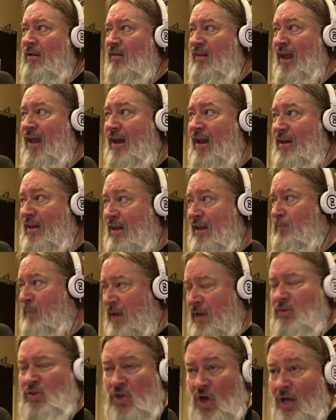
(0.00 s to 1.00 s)
that
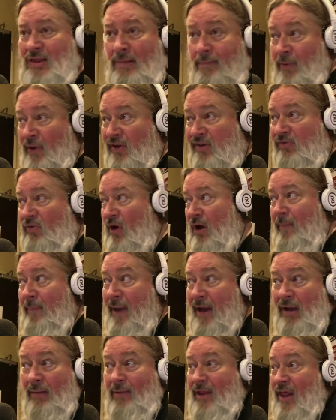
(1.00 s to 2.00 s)
he thought the Bills were going to
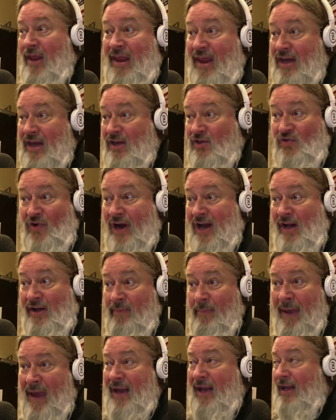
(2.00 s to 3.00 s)
pick him, and then they traded the
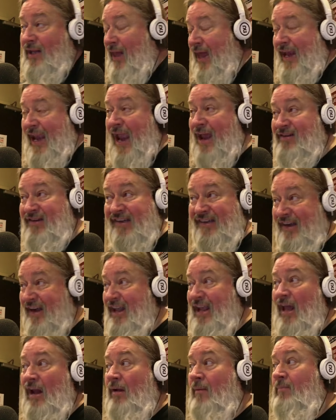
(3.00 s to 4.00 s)
pick and let Kansas City
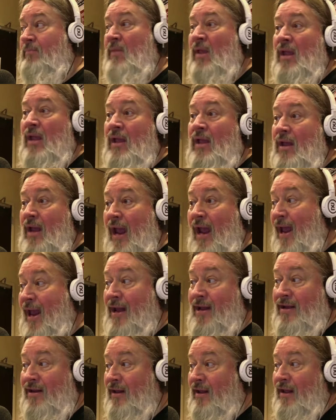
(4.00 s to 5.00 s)
get him.
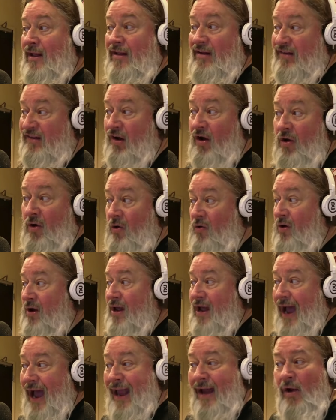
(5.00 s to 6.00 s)
And so
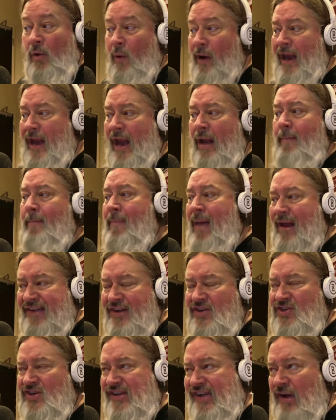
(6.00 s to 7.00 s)
I don't know what kind of
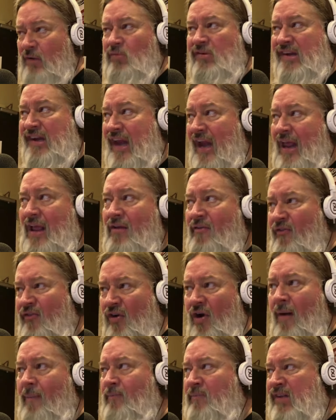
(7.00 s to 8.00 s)
messages he was getting
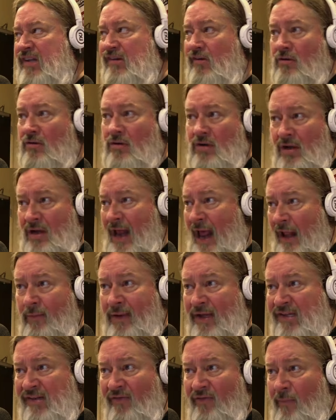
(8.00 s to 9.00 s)
from certain
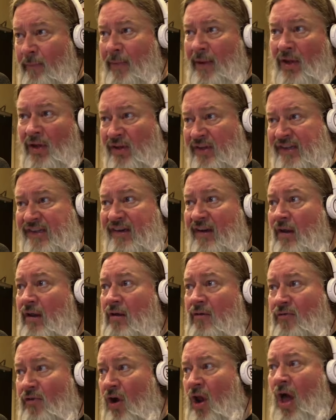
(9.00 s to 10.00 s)
elements of the Bills
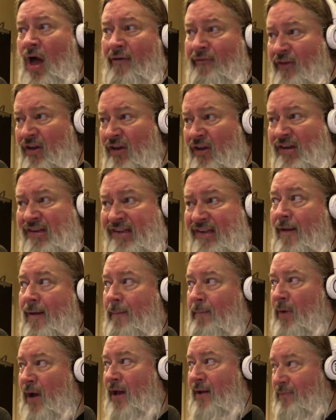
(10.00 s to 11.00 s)
front office,
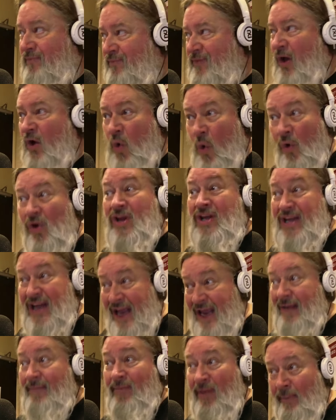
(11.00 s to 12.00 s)
but according to
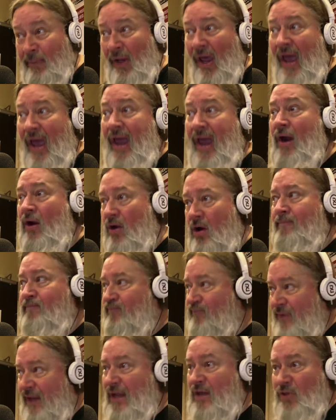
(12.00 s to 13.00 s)
him, the player,
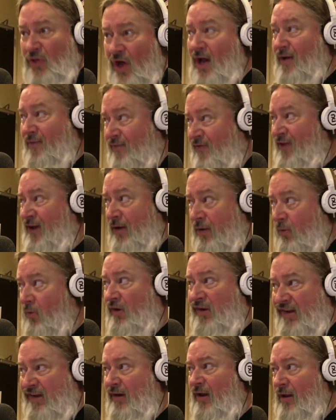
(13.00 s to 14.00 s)
he thought there
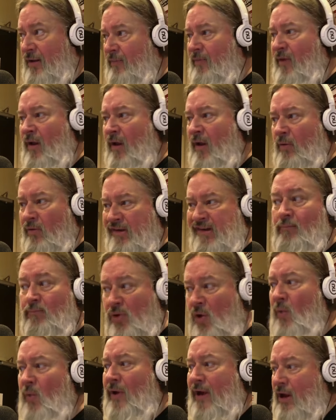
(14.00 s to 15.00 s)
was something
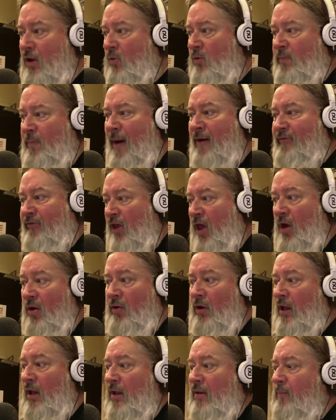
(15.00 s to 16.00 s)
brewing here with Buffalo,
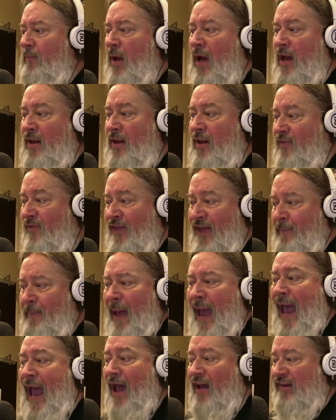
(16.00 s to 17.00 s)
but they
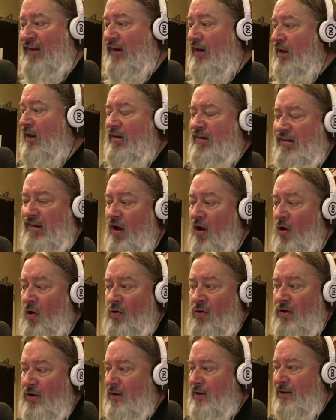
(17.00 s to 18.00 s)
passed.
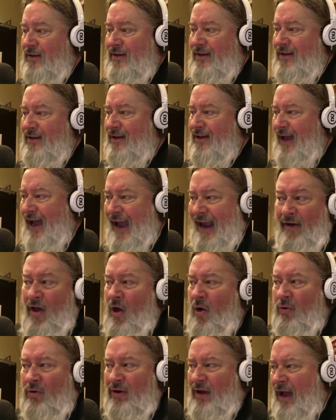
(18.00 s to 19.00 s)
So I don't
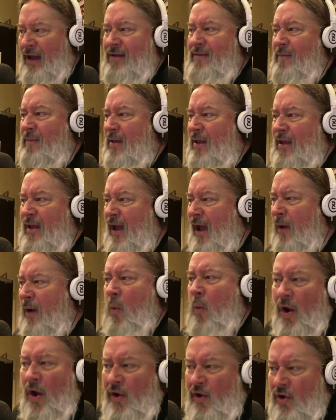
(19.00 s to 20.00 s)
know. I
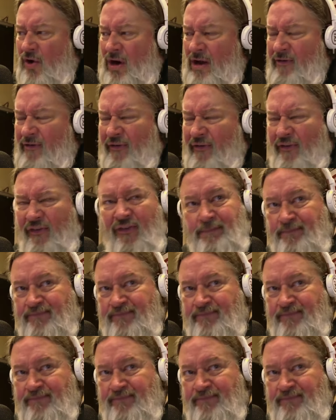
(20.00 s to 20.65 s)
wonder if